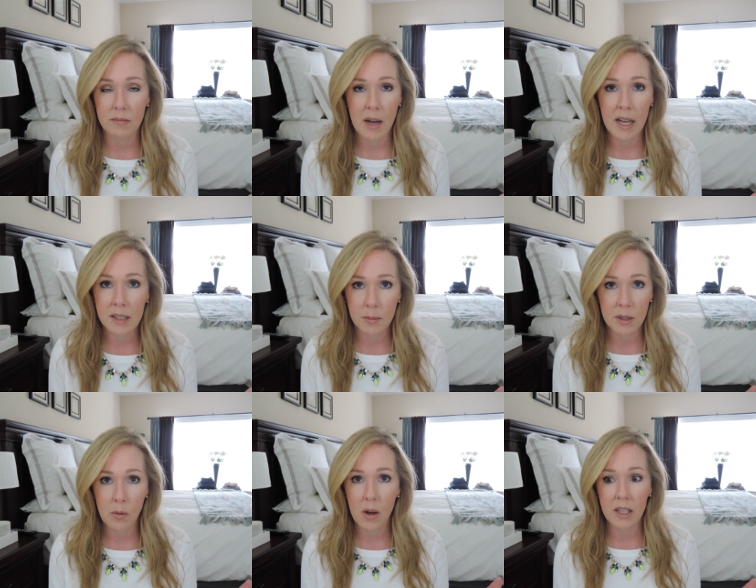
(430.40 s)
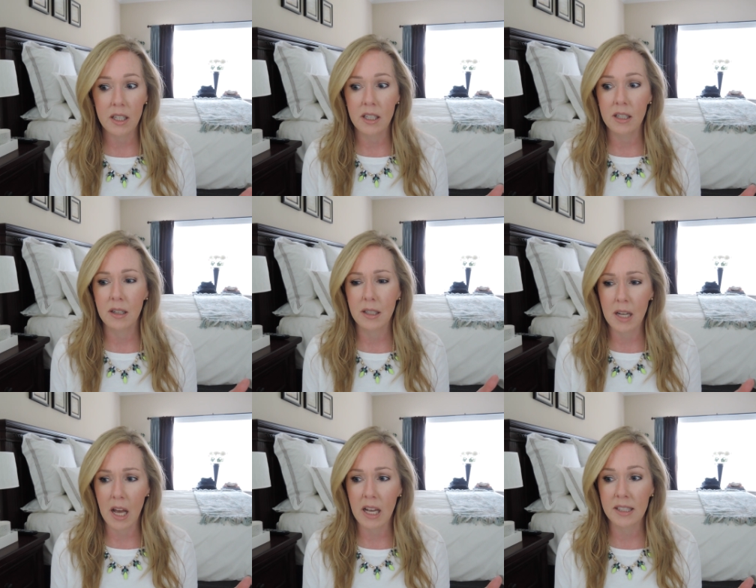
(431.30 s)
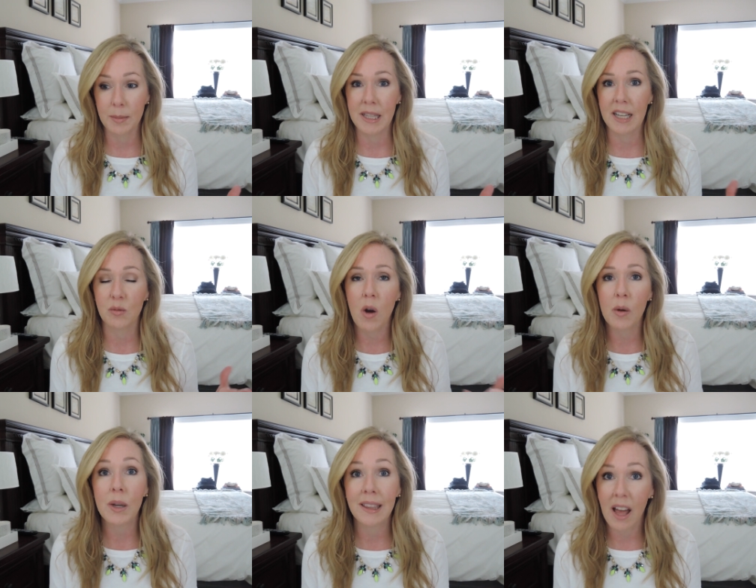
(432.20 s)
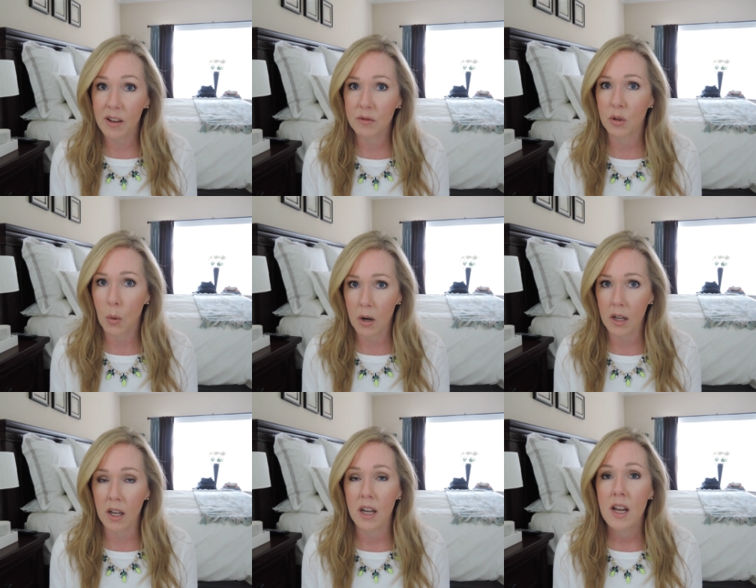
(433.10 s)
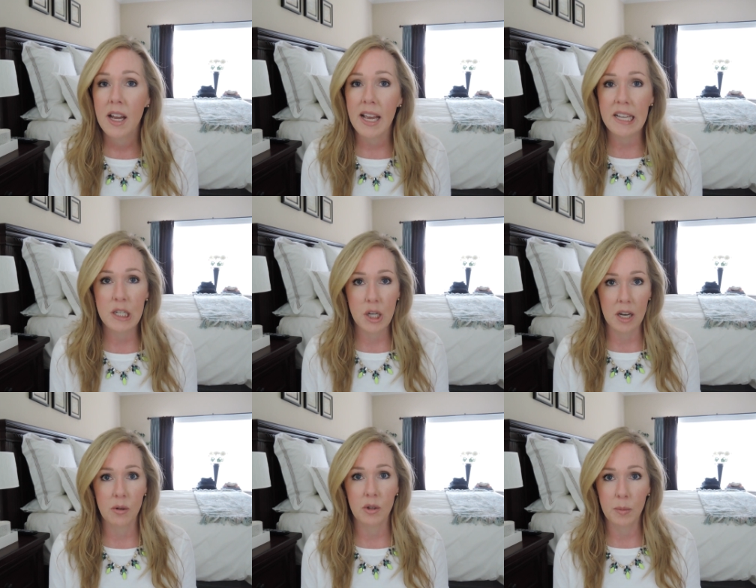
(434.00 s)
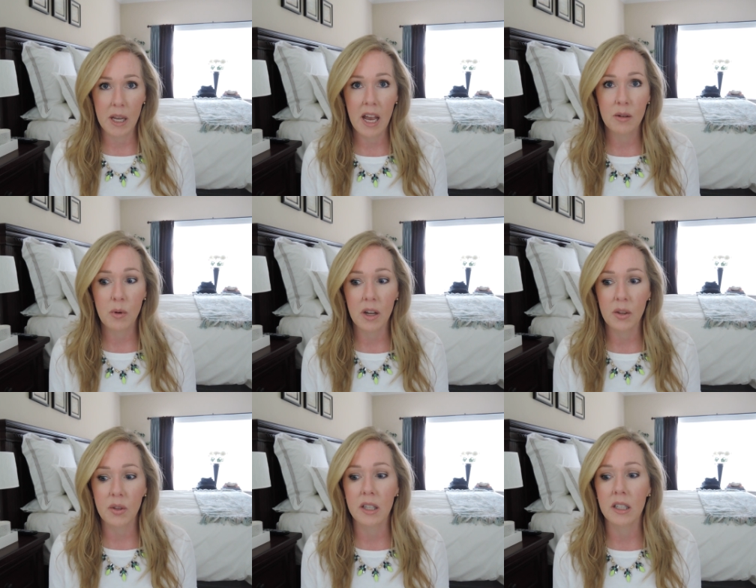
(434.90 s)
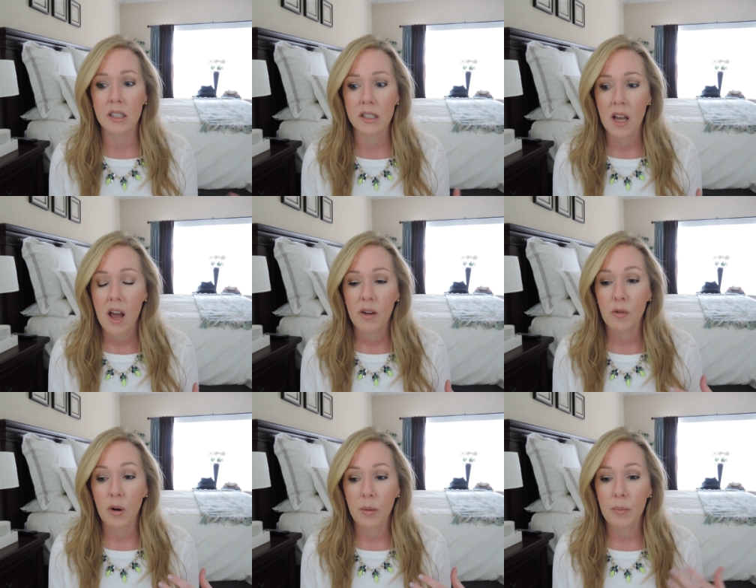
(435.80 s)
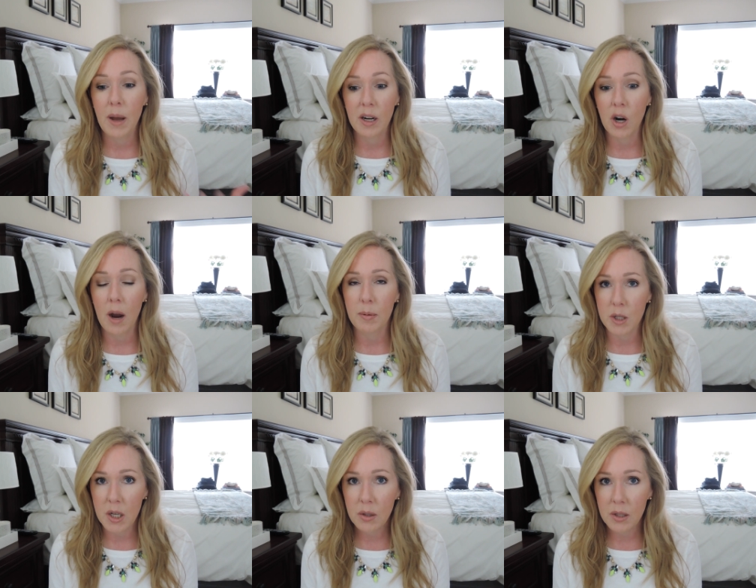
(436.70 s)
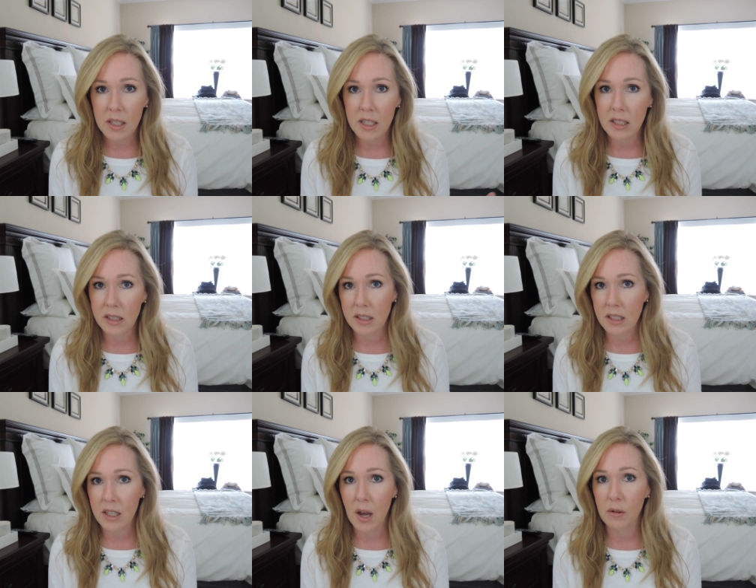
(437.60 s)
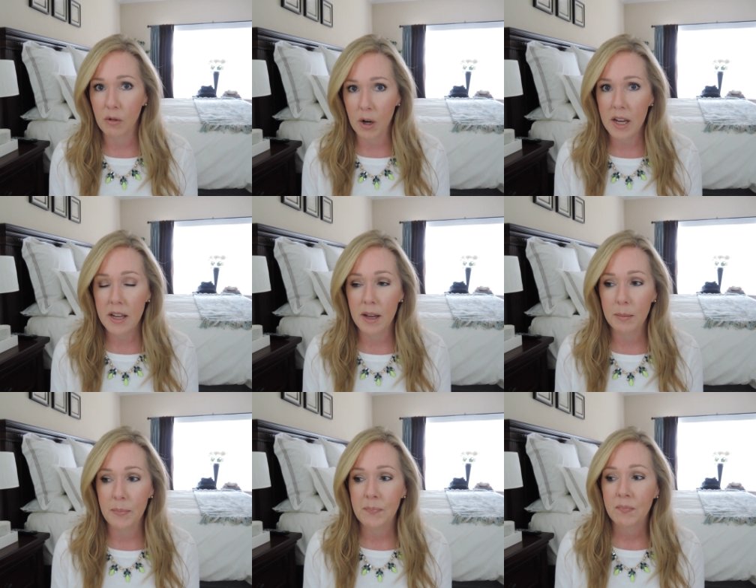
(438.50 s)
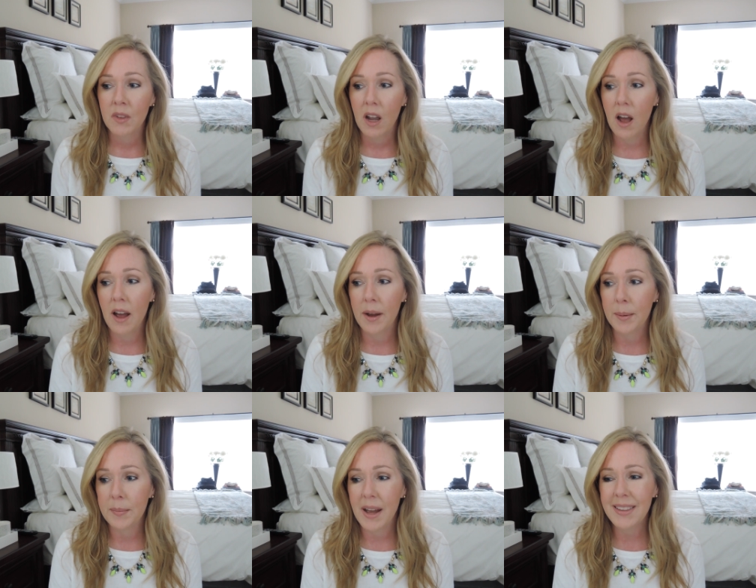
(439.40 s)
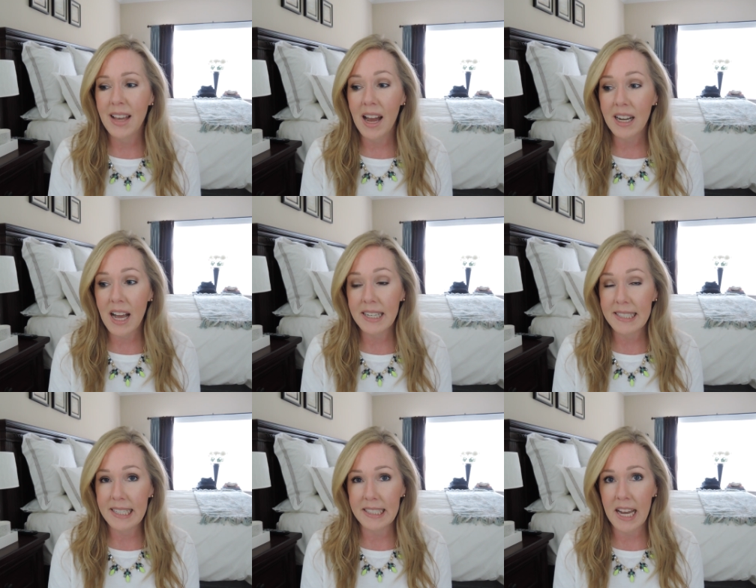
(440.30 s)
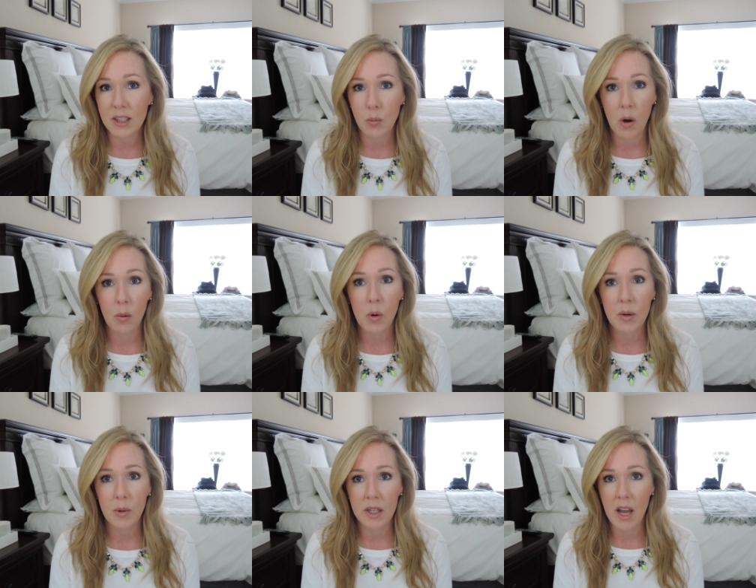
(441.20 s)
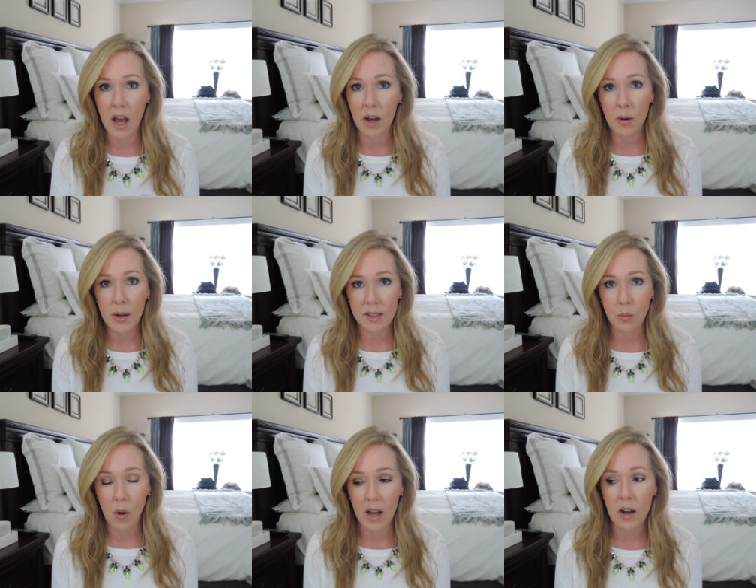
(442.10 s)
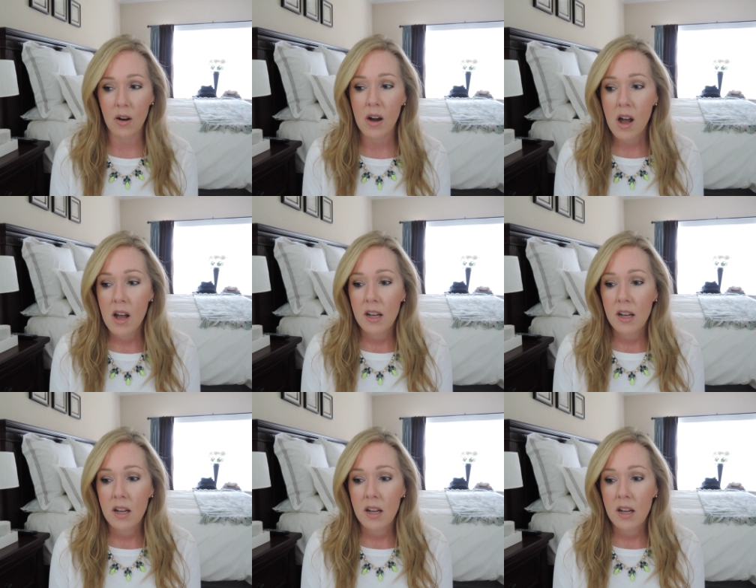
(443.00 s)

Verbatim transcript: my husband what he does i mean that's why we left florida in general to begin with is for better opportunities you know for him um, and that kind of dictates where we would go as well